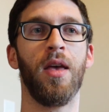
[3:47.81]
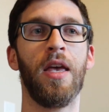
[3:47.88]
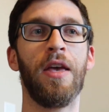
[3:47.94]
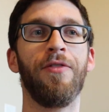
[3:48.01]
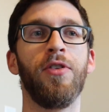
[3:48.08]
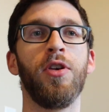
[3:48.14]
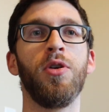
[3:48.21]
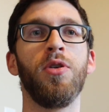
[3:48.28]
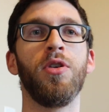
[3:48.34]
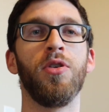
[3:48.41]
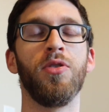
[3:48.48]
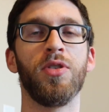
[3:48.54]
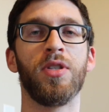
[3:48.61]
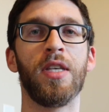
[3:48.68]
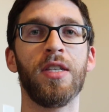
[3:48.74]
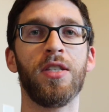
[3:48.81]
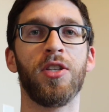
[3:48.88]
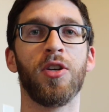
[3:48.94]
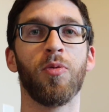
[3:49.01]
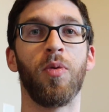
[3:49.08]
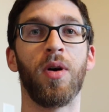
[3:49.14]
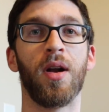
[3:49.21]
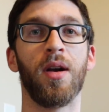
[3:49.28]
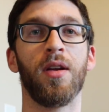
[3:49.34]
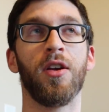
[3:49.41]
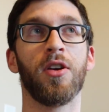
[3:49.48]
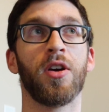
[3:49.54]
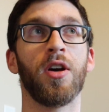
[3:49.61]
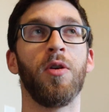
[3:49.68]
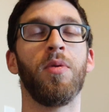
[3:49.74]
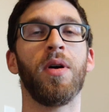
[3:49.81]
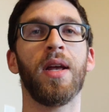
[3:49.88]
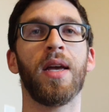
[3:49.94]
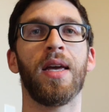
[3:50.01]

If you use this, you're gonna want